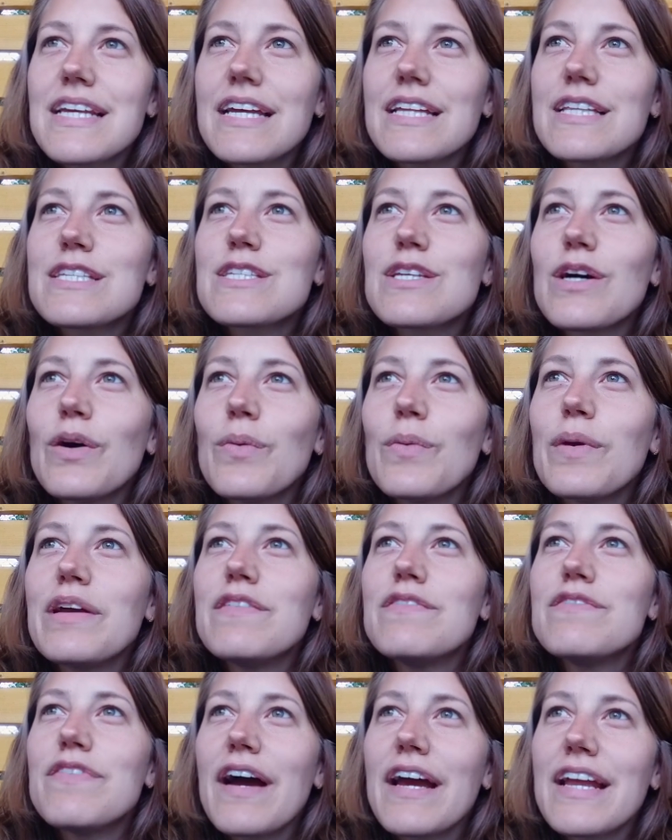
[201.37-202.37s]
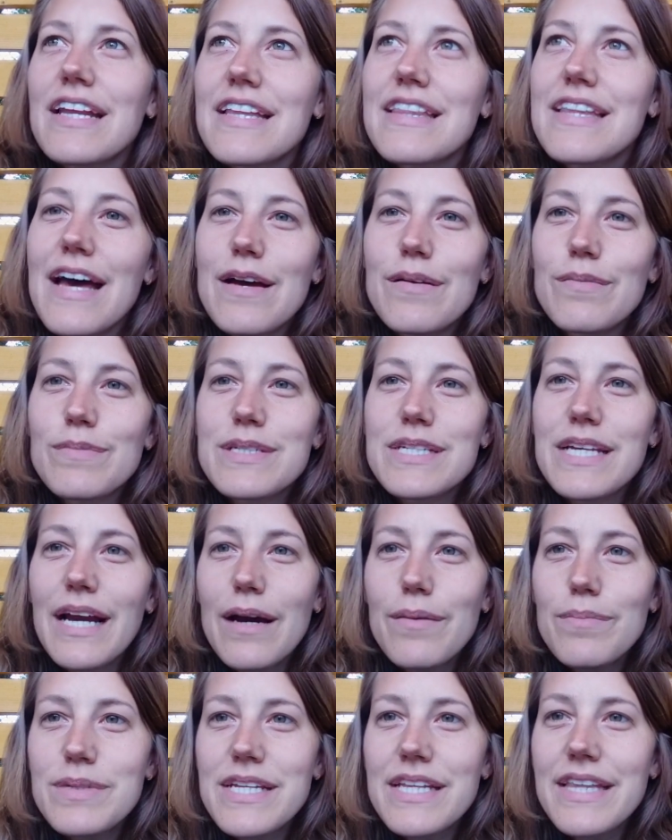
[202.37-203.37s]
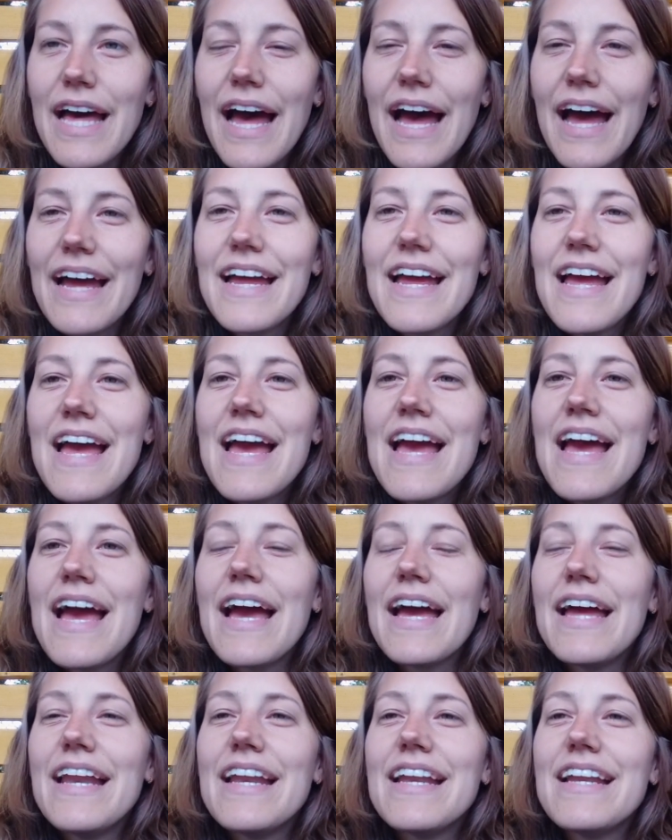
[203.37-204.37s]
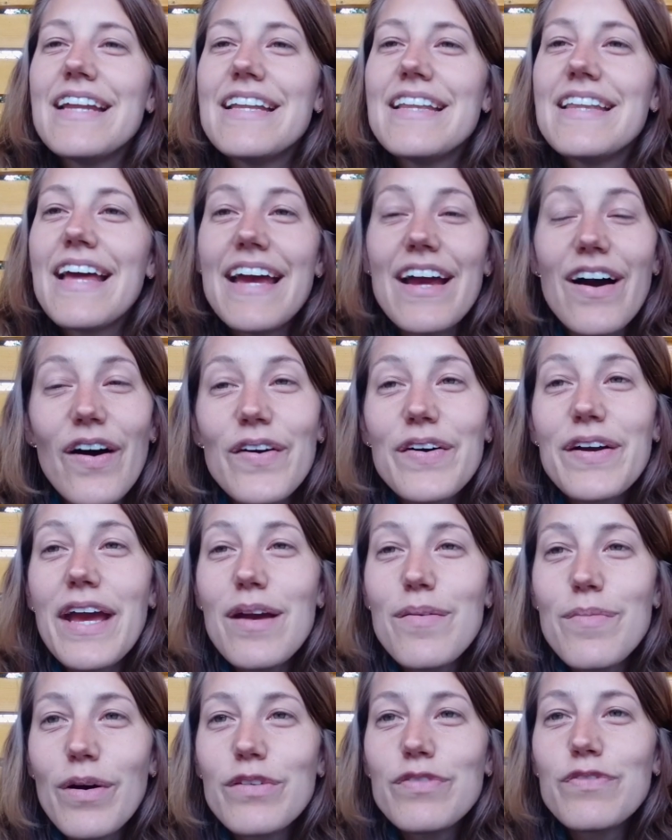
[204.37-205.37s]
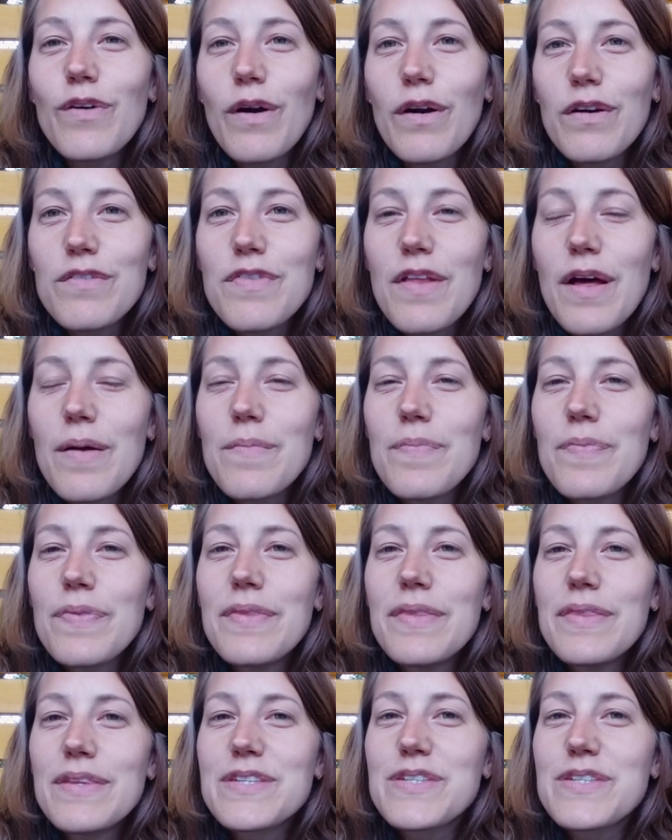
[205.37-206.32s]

And so we invited them to come to that, and they all came, all four of them.